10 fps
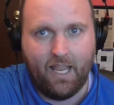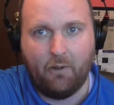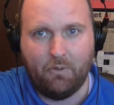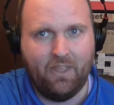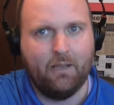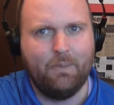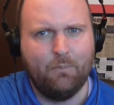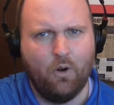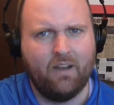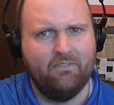I would think it'd be
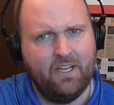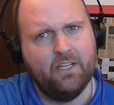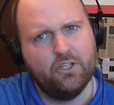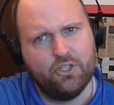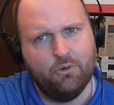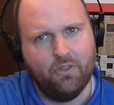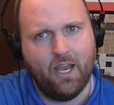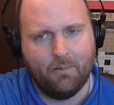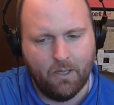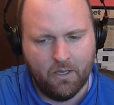more convenient to shoot
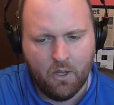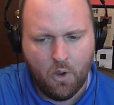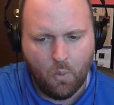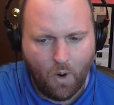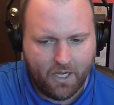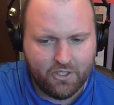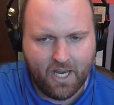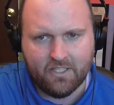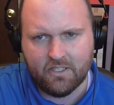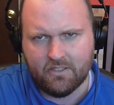there, but why did you
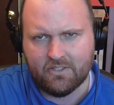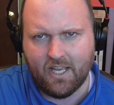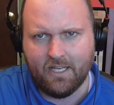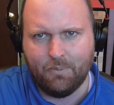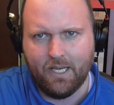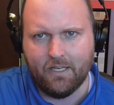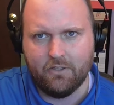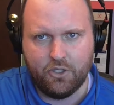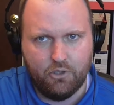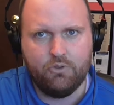guys decide to bring it
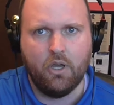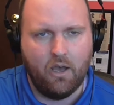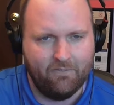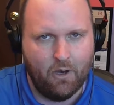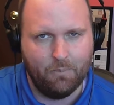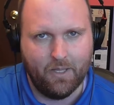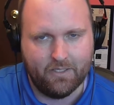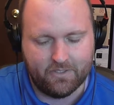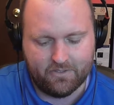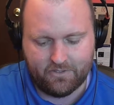to Utah of all
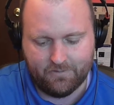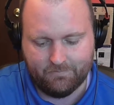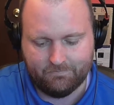places?